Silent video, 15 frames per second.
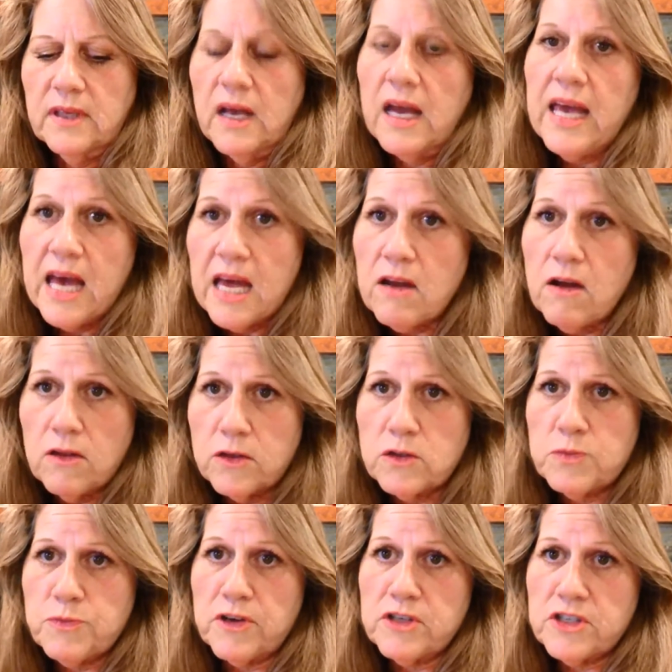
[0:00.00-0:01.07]
I had all those
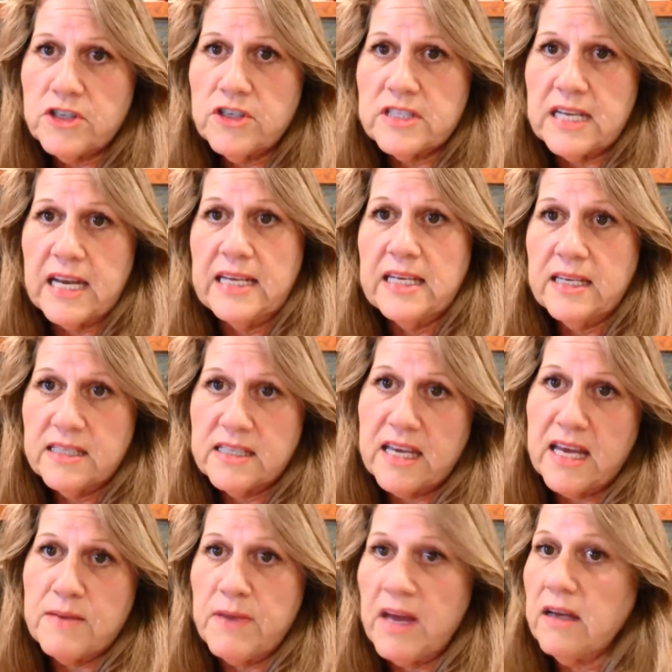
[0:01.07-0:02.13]
brochures and I needed to
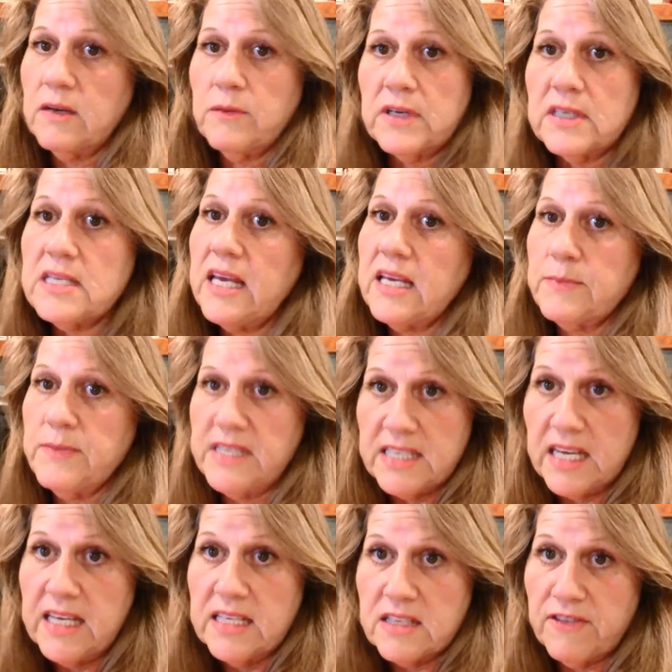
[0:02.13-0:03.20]
get them out, and it would have taken me
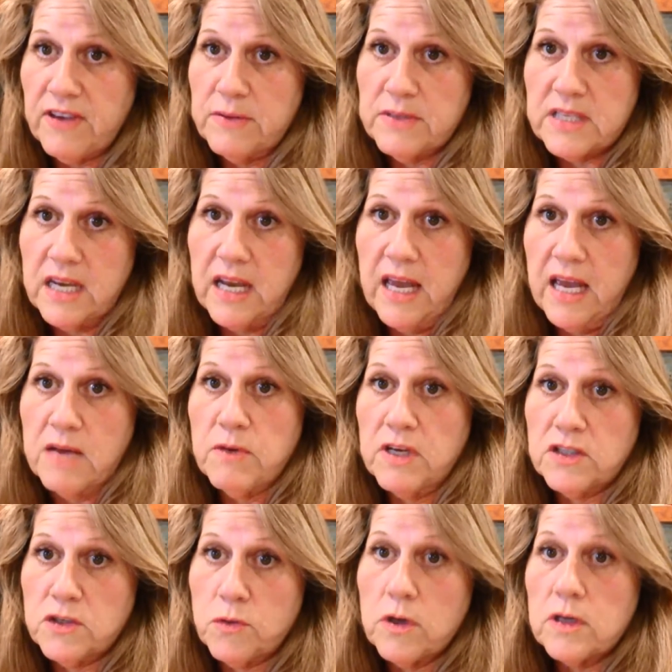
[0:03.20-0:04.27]
days if I was going to hang them
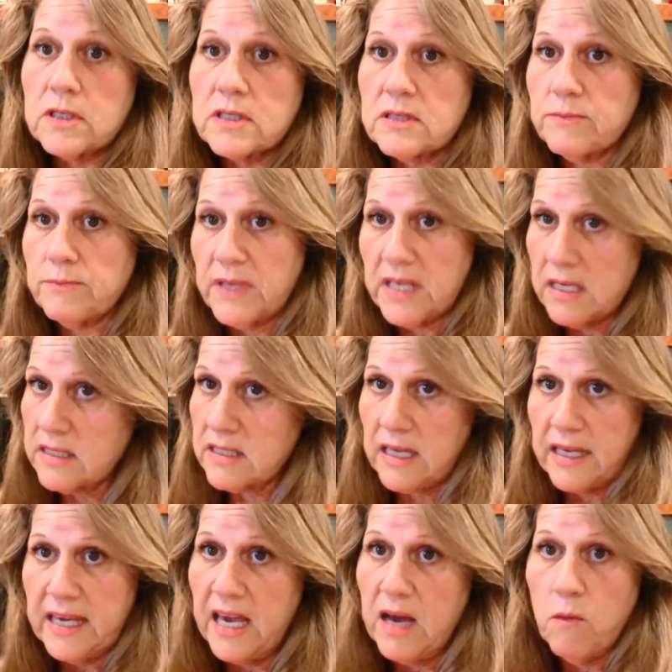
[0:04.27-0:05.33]
on doors because I
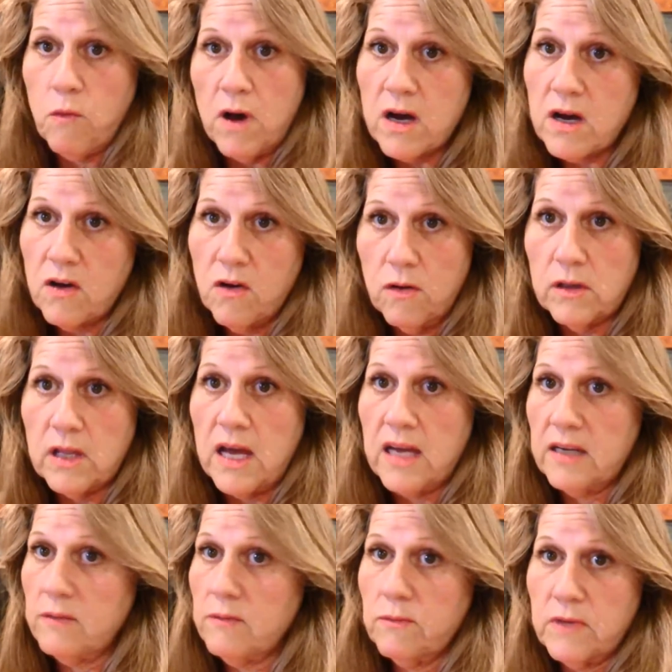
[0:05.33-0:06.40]
can't walk a whole
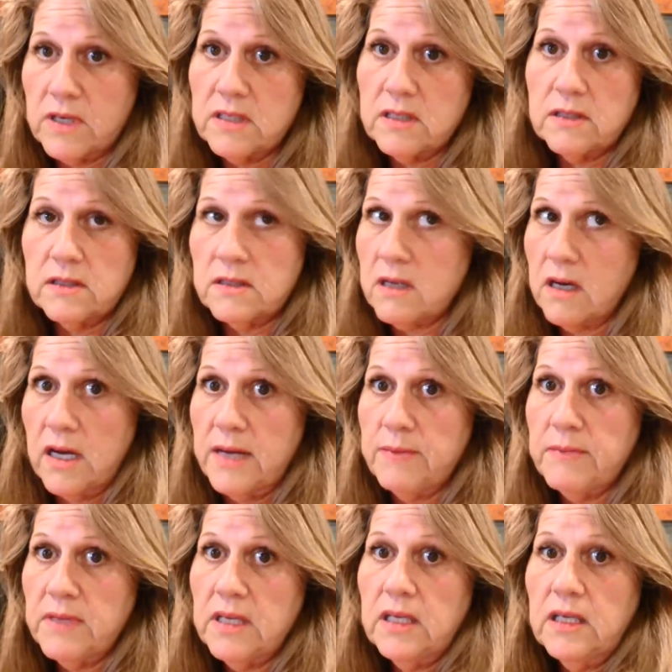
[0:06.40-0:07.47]
lot in one
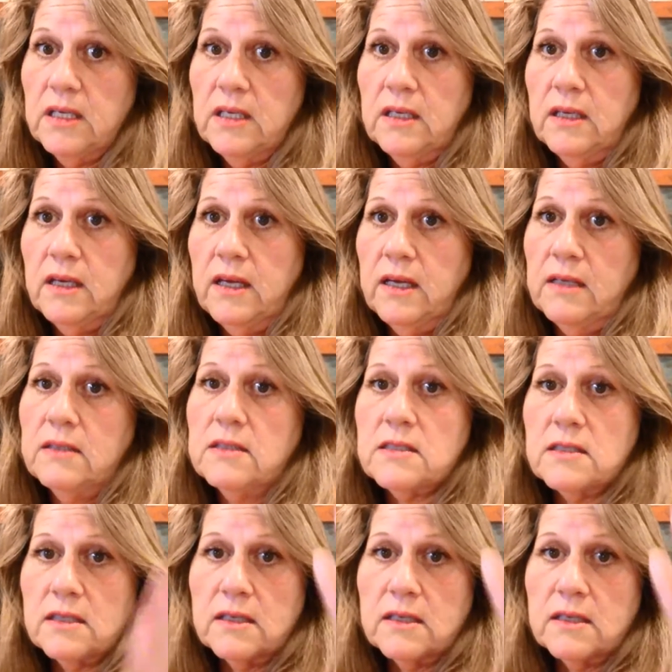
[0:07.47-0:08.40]
time. And,